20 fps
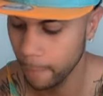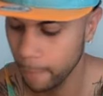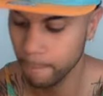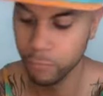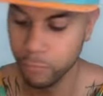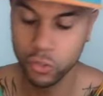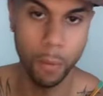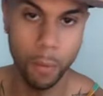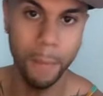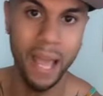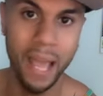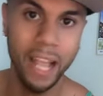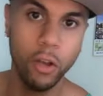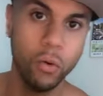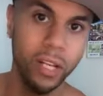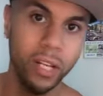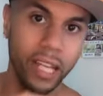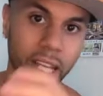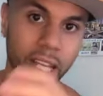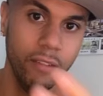So mango in
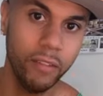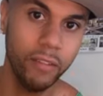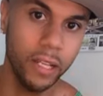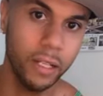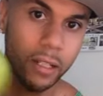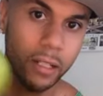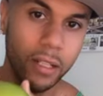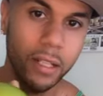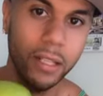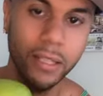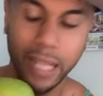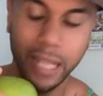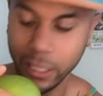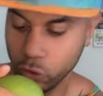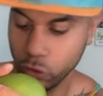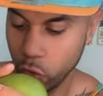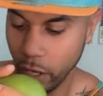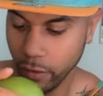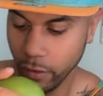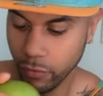the evening, that's
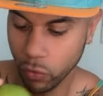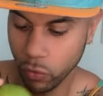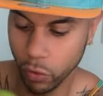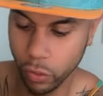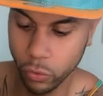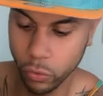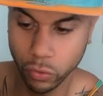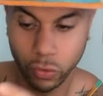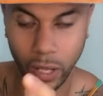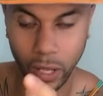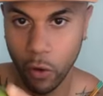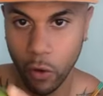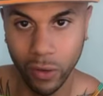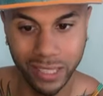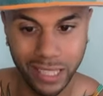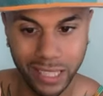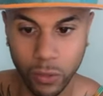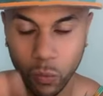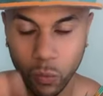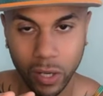great for you. So I always
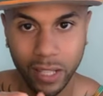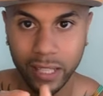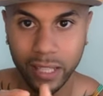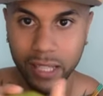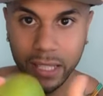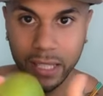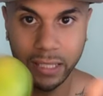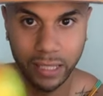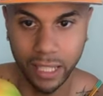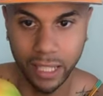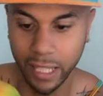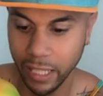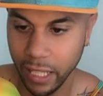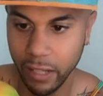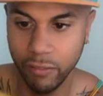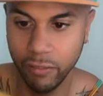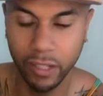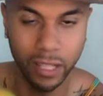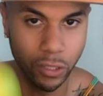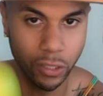eat one of these in the
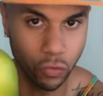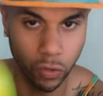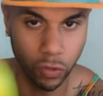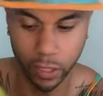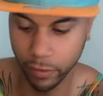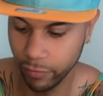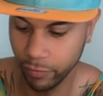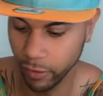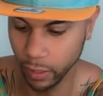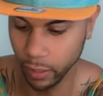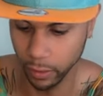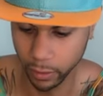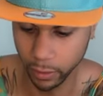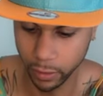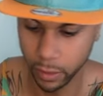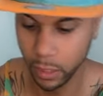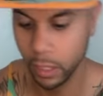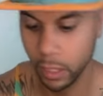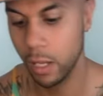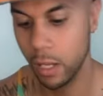evening. It's really filling.
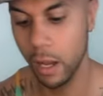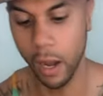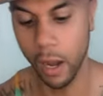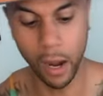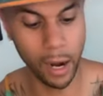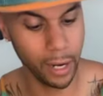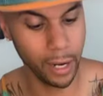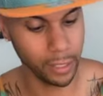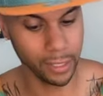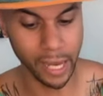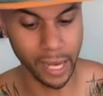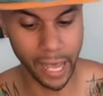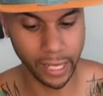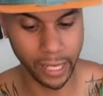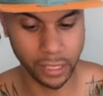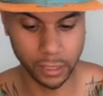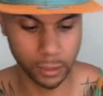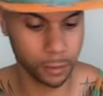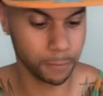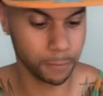All right. Next,